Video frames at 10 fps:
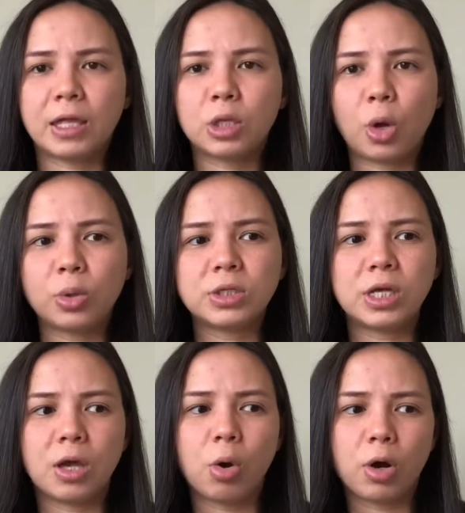don't
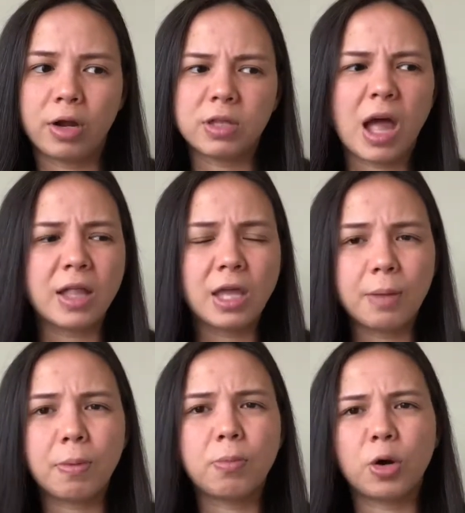or are not
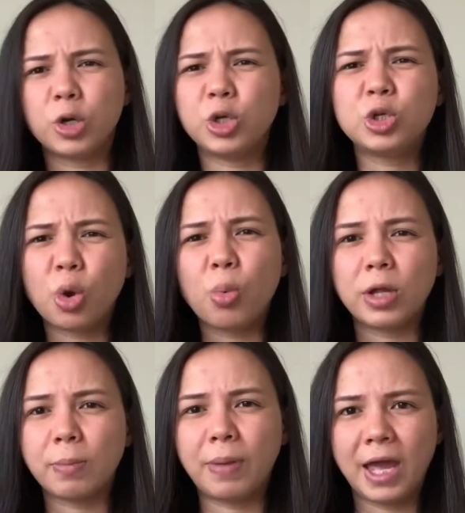capable, or you don't
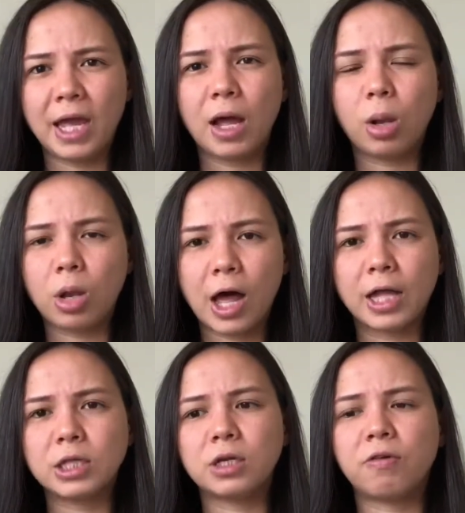want to pay a
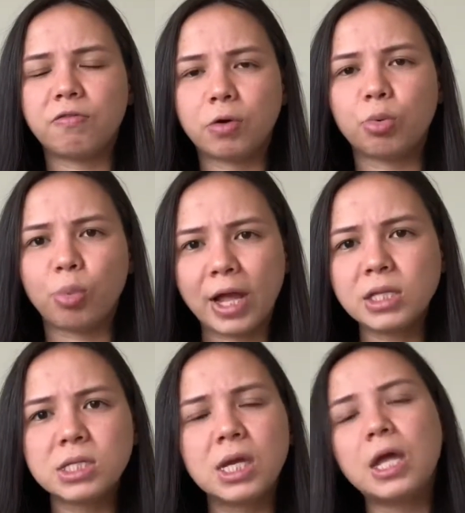lot for
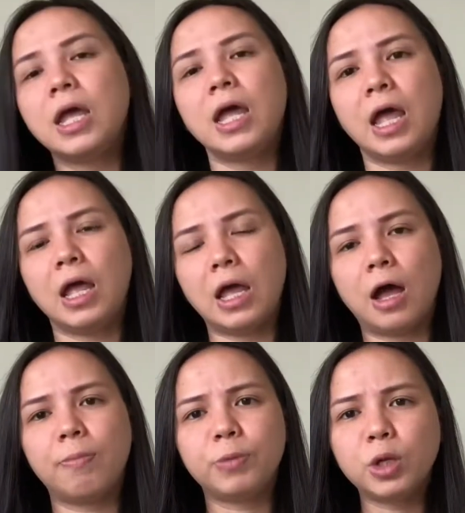rent,
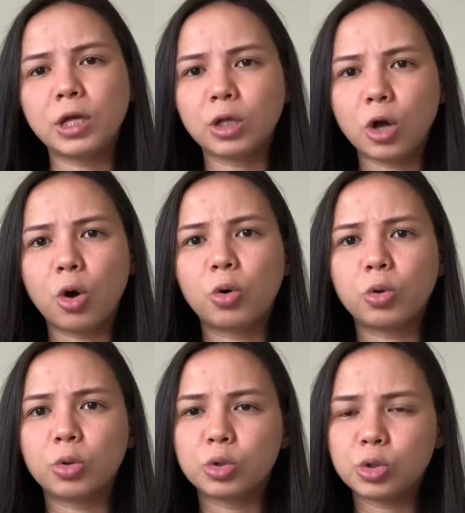you can
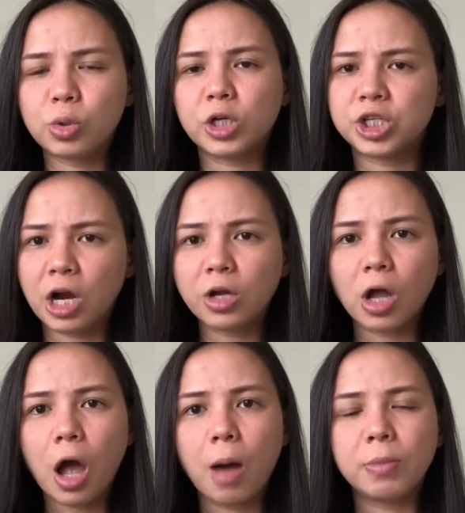go do a shared
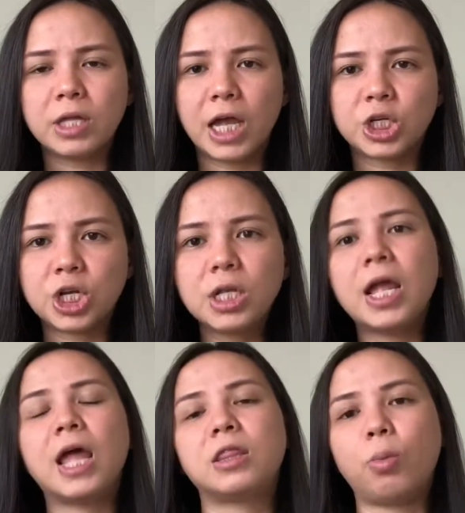accommodation,
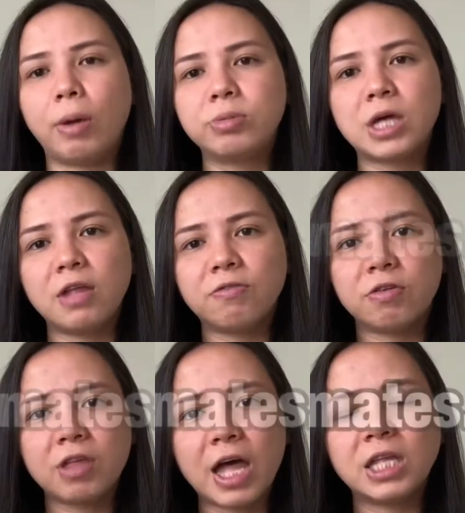and the website
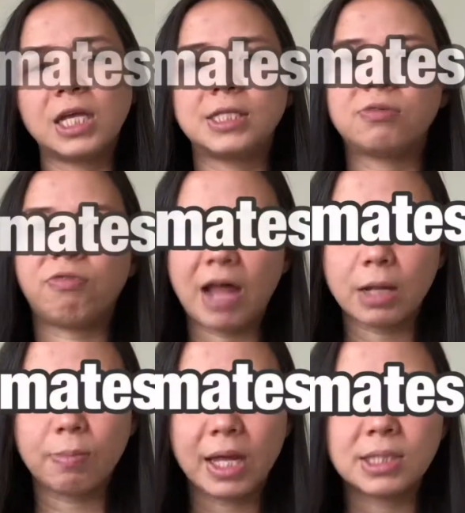for that is
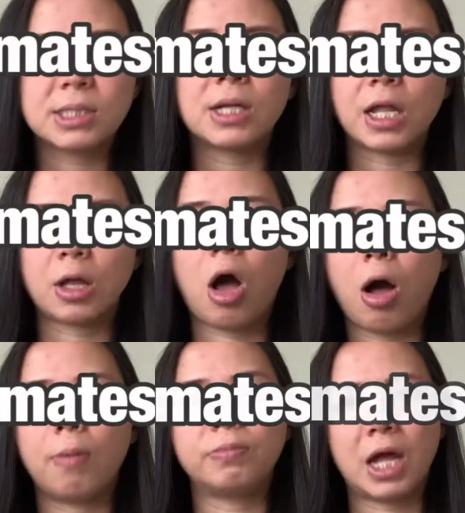
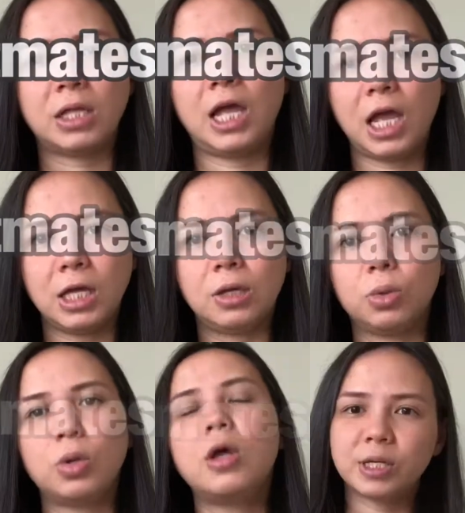flatmates.com.au.
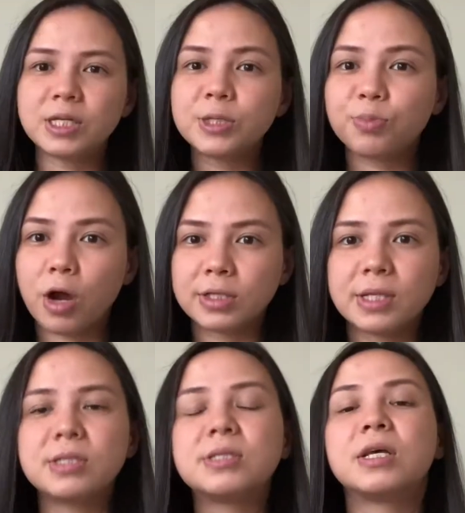This is
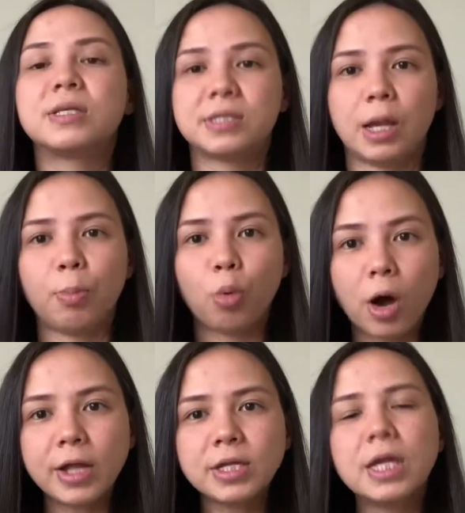process. Step
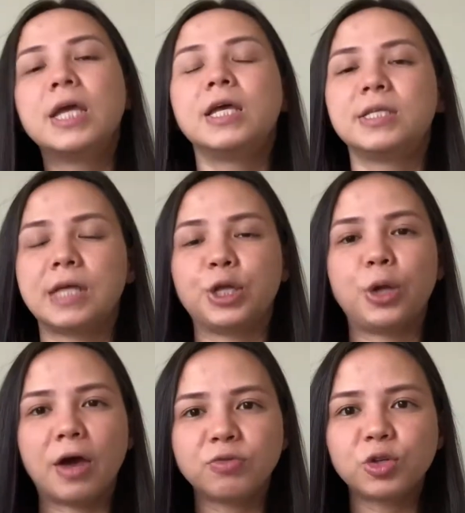one is that you
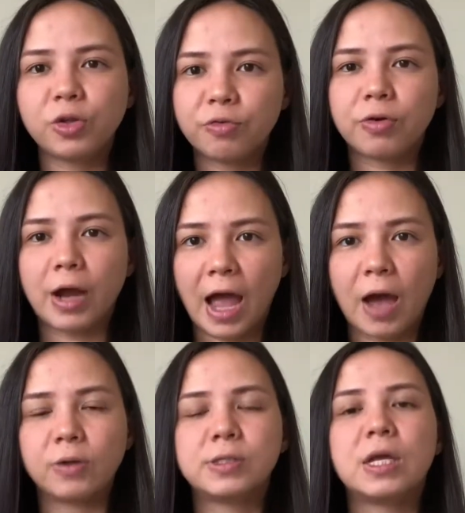have to look for a
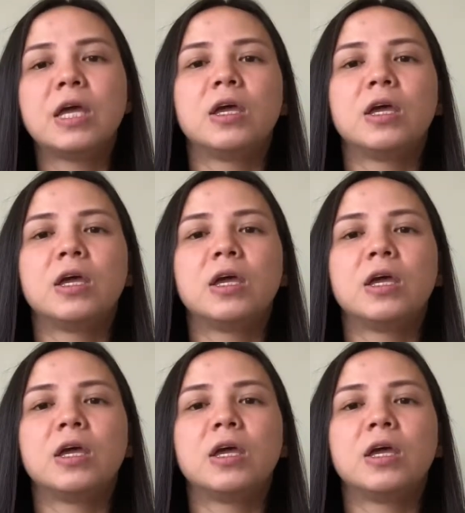house.